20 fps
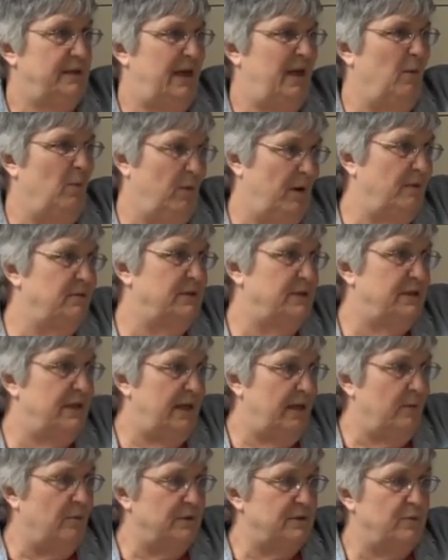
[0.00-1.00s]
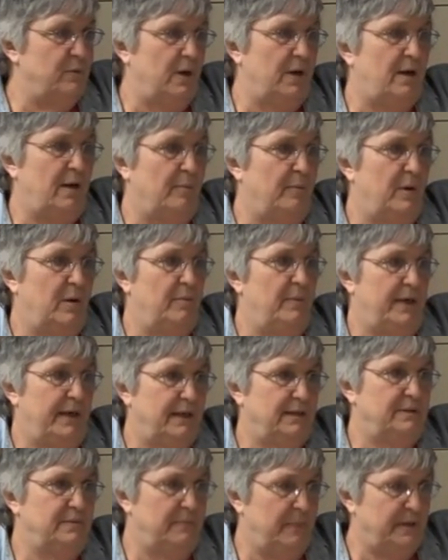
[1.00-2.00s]
It was workable, but
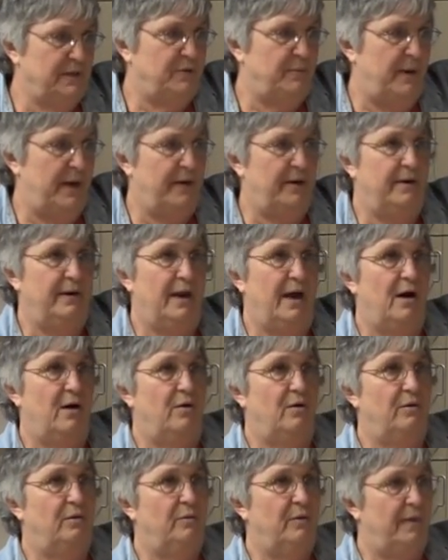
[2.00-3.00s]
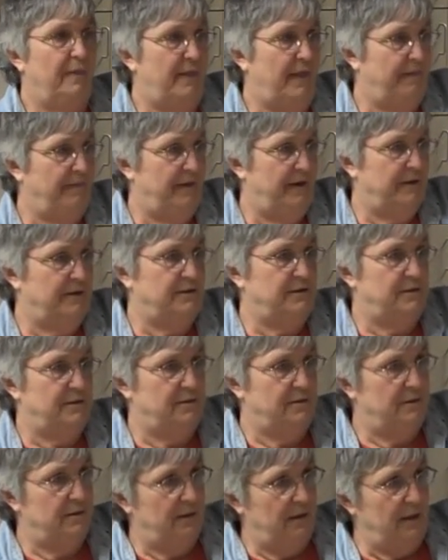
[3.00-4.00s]
it's much better now with that there's
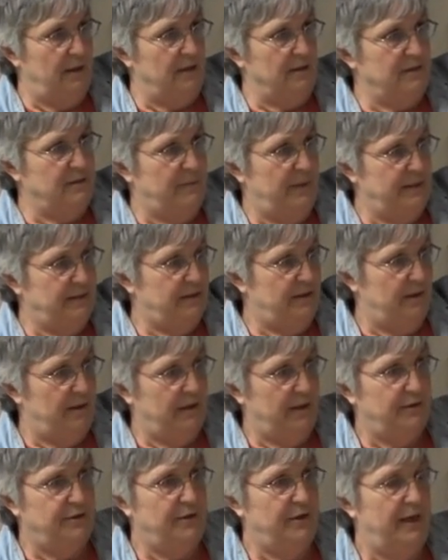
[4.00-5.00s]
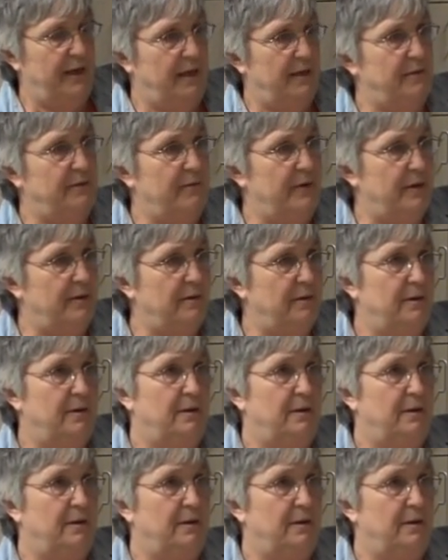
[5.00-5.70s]
a little spacer to get your hand around.